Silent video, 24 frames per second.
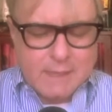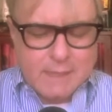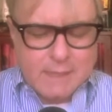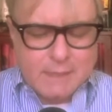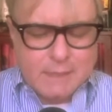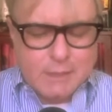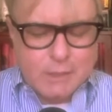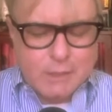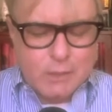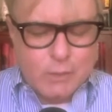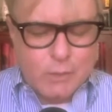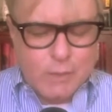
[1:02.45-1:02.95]

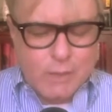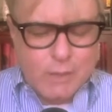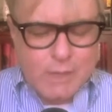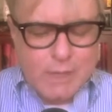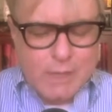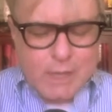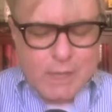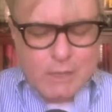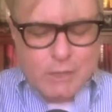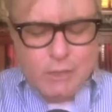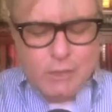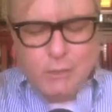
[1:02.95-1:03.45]
You know,
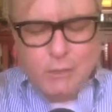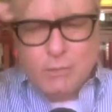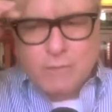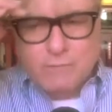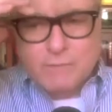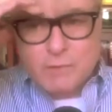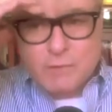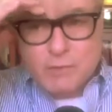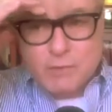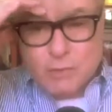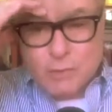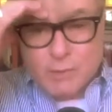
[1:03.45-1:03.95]
you have
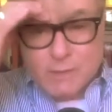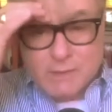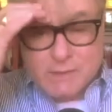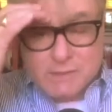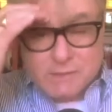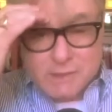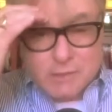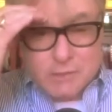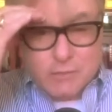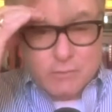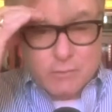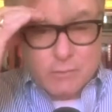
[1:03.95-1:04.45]
enjoyed
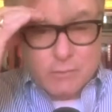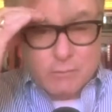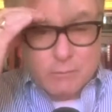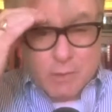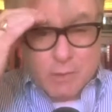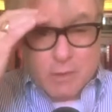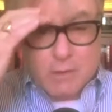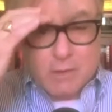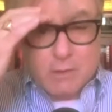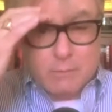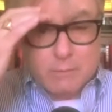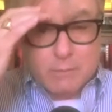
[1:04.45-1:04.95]
such a
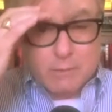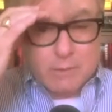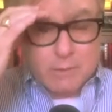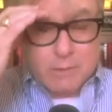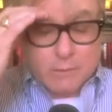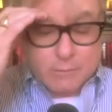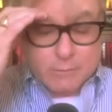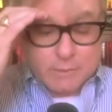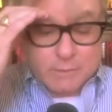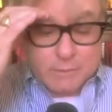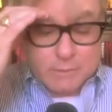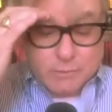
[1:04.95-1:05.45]
remarkable
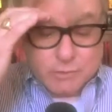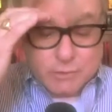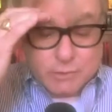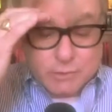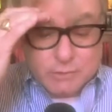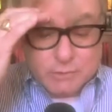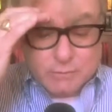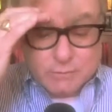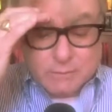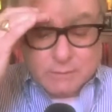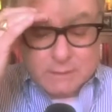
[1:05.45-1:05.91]
career, June.